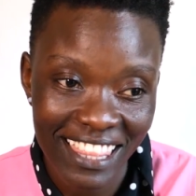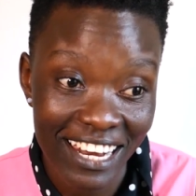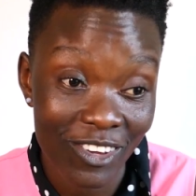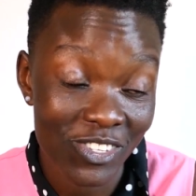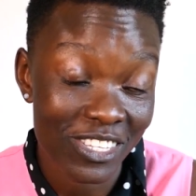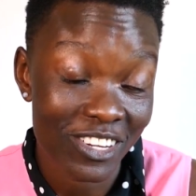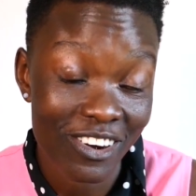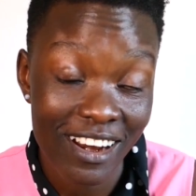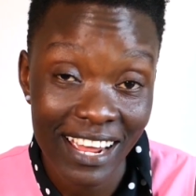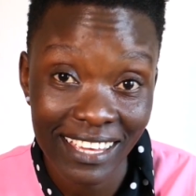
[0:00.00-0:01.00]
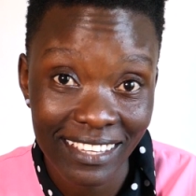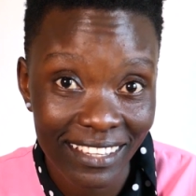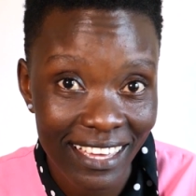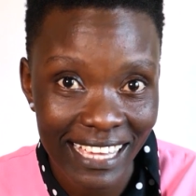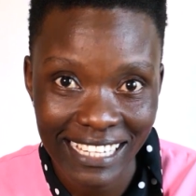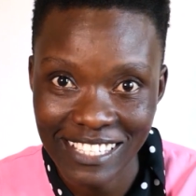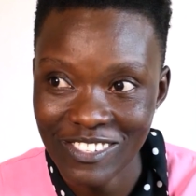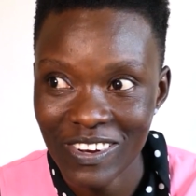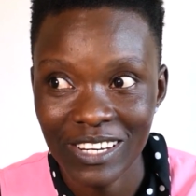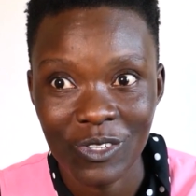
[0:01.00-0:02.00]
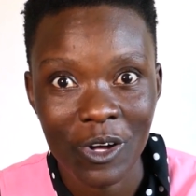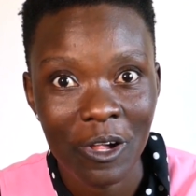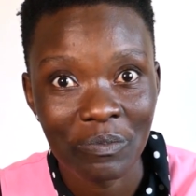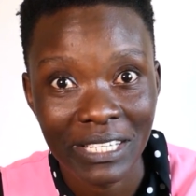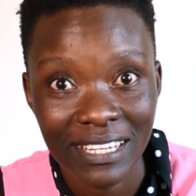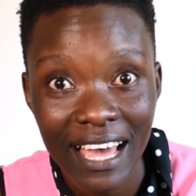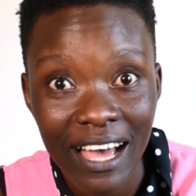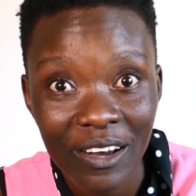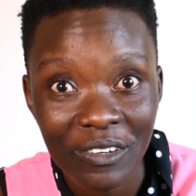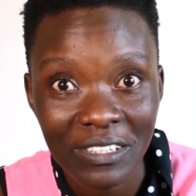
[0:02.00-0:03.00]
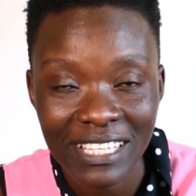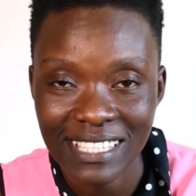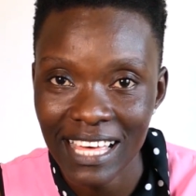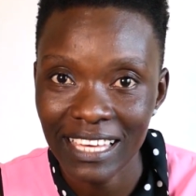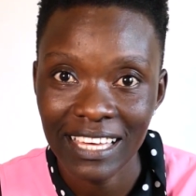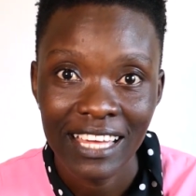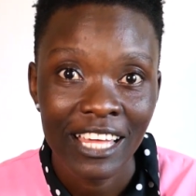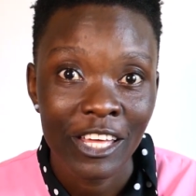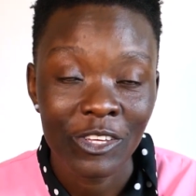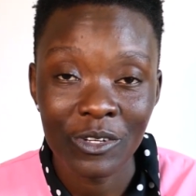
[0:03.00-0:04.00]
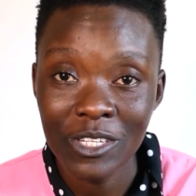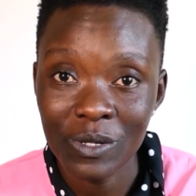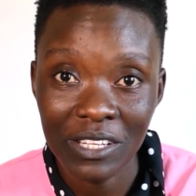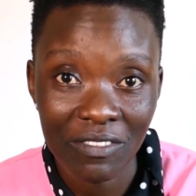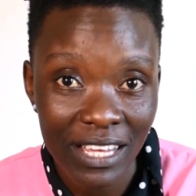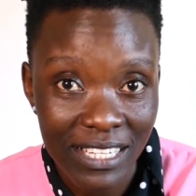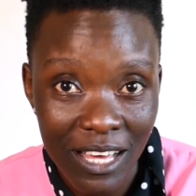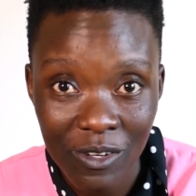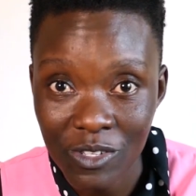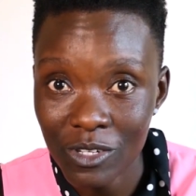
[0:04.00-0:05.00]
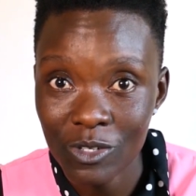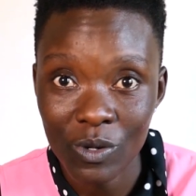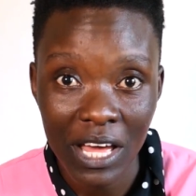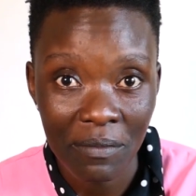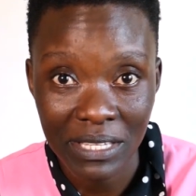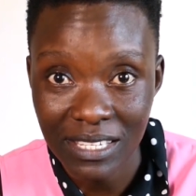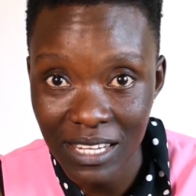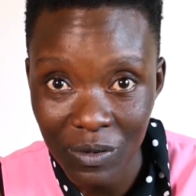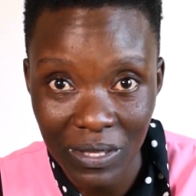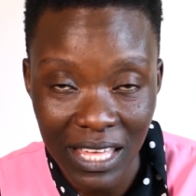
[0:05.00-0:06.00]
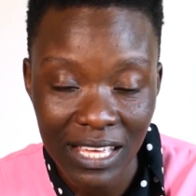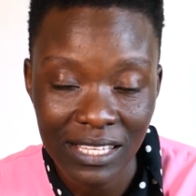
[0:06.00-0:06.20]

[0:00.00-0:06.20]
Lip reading: then I was just crying and he's trying to calm me down. He's like, you need to leave that house, you need to come and stay with